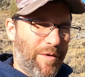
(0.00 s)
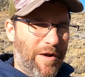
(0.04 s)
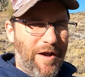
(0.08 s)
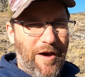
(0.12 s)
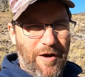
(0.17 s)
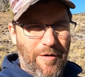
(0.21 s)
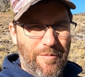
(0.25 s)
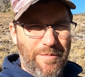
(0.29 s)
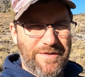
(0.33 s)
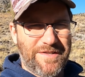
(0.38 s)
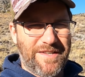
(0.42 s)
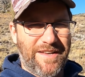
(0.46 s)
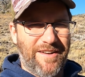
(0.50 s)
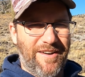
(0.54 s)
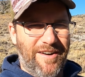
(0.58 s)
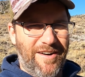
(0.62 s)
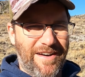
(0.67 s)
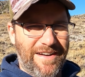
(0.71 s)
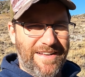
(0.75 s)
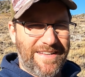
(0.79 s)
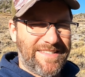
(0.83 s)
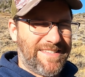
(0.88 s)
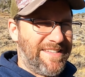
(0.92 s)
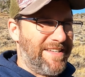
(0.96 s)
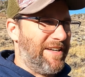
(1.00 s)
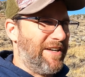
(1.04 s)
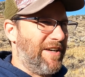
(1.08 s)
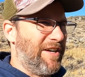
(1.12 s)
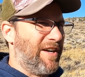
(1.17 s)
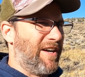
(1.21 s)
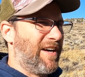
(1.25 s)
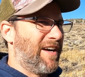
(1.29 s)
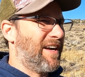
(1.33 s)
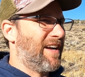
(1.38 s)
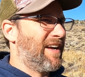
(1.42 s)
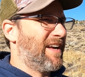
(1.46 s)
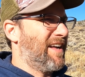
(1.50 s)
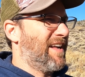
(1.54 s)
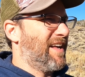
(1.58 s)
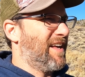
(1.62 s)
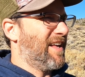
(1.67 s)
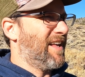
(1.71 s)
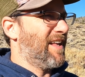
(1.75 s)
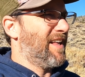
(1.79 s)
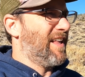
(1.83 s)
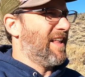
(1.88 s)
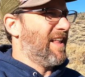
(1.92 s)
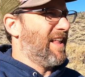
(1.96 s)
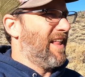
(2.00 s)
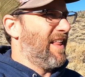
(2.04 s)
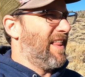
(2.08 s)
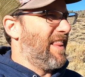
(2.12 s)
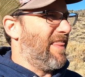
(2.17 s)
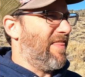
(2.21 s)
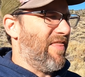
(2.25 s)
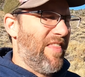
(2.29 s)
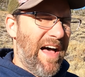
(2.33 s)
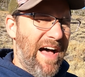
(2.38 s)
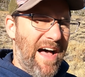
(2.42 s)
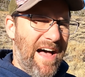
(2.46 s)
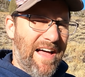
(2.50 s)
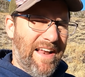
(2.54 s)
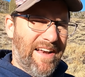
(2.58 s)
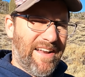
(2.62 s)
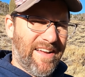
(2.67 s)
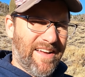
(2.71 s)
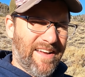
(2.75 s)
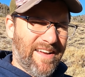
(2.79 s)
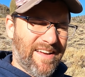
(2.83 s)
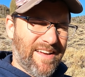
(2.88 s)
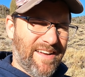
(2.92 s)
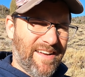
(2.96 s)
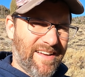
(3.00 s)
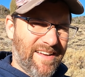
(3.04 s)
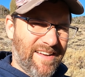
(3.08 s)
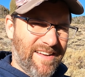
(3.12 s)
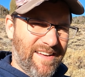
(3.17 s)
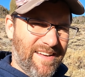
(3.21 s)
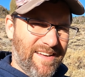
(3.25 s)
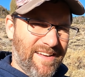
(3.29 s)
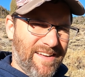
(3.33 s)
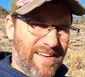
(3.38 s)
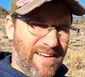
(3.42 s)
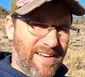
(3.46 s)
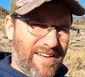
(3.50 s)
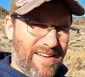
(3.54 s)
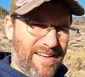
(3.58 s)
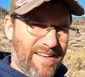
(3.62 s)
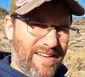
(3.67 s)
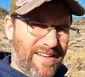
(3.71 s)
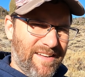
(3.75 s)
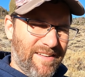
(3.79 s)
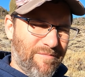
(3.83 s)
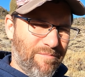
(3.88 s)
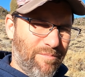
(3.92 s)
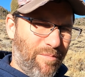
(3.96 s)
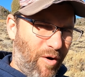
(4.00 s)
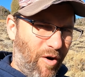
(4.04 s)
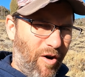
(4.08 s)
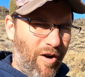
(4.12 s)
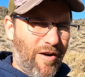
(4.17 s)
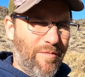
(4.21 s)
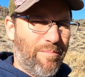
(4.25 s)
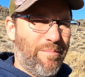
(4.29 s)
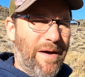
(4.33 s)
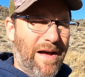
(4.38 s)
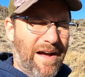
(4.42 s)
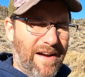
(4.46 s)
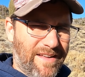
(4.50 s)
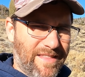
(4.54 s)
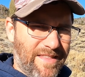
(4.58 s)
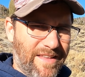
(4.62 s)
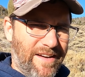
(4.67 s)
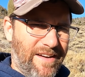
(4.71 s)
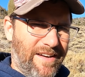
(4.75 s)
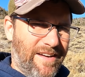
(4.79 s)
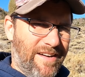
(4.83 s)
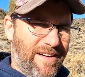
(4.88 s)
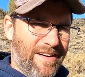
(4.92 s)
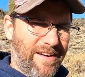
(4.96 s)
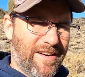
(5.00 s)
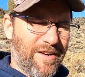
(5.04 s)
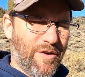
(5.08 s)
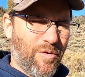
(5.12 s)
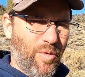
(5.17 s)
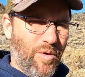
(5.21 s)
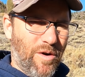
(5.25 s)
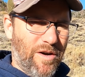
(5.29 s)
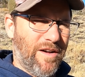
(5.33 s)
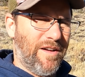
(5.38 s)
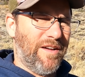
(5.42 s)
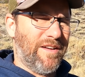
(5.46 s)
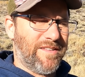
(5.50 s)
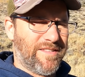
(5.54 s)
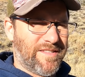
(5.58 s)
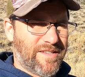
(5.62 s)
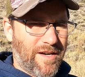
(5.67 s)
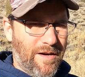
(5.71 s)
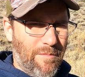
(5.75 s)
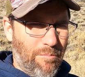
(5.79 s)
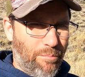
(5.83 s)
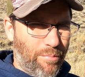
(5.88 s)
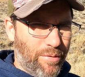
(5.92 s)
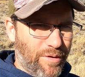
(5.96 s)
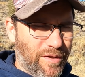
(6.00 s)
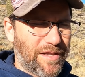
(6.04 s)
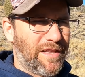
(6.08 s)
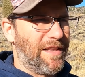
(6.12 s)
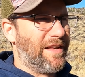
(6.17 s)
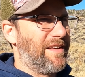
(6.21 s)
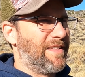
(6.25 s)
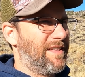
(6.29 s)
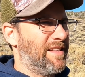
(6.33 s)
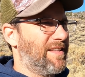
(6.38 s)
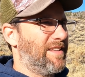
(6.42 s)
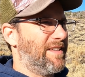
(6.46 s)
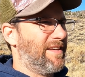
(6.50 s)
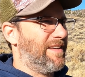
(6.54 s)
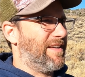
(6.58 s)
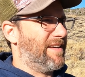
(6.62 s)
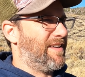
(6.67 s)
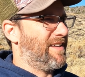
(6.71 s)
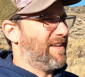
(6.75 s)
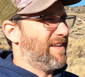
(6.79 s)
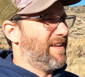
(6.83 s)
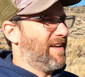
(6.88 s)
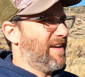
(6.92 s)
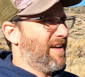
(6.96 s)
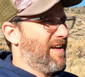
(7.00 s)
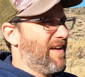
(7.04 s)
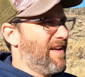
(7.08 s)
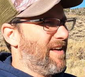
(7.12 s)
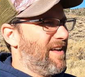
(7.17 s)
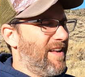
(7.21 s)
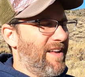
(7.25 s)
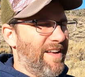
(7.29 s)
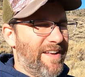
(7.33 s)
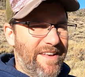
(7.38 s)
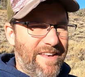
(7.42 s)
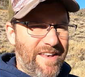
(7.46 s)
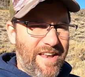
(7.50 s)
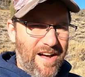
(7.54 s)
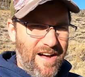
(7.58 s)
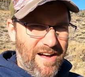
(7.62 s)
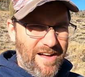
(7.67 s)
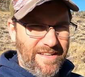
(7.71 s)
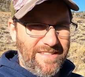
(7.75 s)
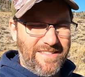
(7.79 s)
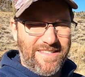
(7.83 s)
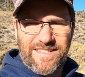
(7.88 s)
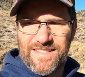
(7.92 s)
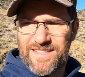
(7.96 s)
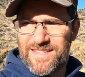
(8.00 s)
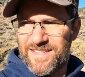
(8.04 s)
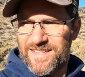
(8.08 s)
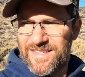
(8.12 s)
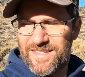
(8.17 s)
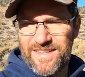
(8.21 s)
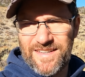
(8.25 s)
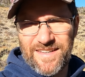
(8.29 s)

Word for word: 100% honest here. That part back there was completely nuts.